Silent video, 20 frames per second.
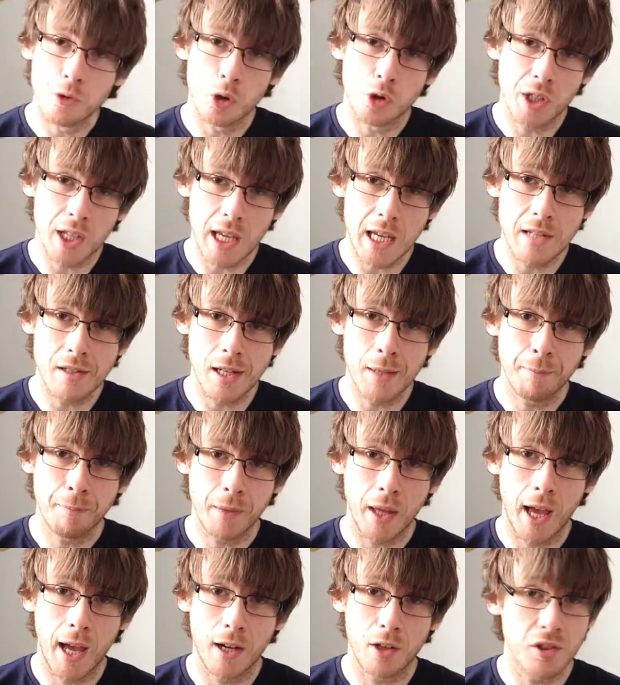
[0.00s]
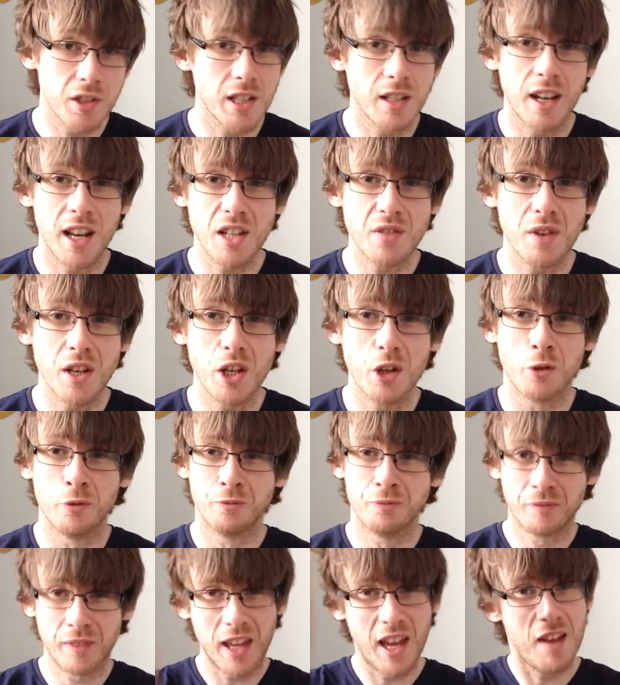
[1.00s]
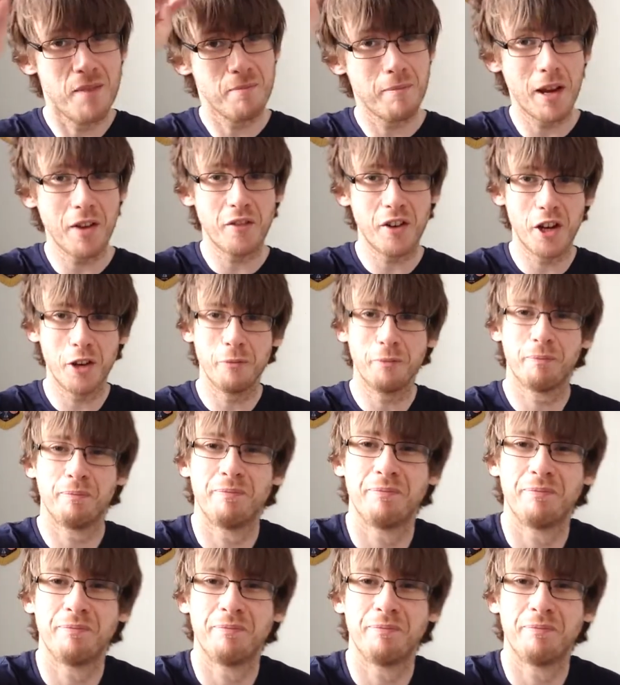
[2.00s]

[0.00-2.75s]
so take it easy, and I'll see you in the next video. Bye for now.